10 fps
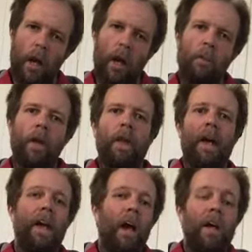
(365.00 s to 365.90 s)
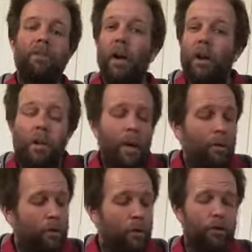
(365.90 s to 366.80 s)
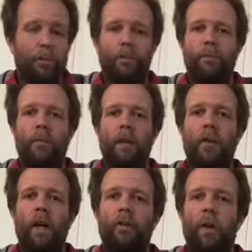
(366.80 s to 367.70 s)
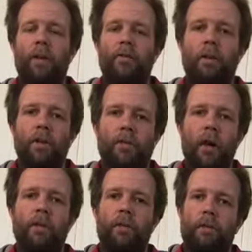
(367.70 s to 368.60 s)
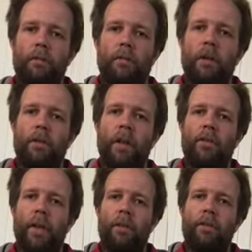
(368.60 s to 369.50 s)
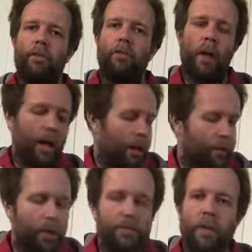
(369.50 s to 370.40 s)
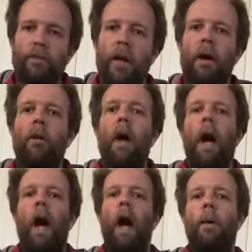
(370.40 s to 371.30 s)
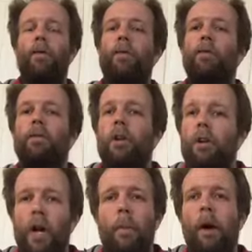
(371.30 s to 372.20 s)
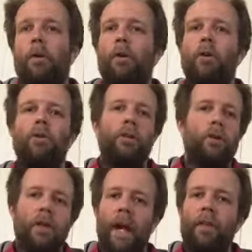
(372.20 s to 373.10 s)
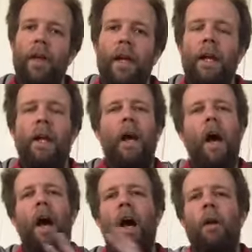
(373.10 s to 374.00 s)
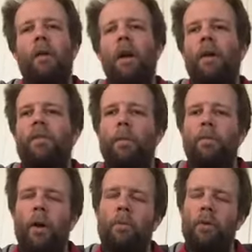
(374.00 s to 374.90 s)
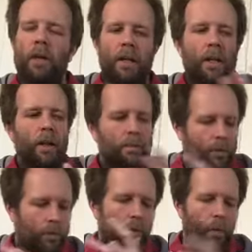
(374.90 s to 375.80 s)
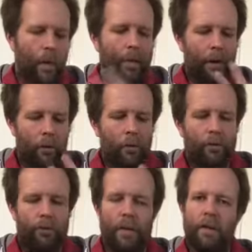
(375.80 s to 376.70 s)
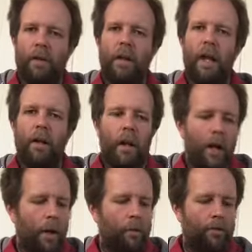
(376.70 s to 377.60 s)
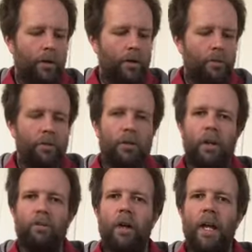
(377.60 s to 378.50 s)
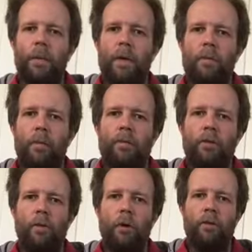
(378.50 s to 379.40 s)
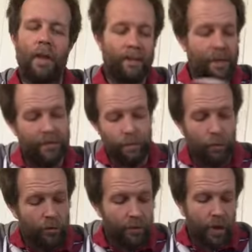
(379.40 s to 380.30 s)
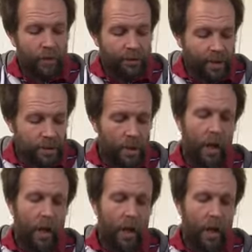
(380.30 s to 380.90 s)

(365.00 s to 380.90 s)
like that. I don't know power chords, you can just play the 3 and the 5 on that second finger string for now. If you want to look up power chords, and you can add that in. Like I said before, I'm not going to talk about power chords and things like that, because the idea is try and get people moving as quick as you can. So that's the more advanced section.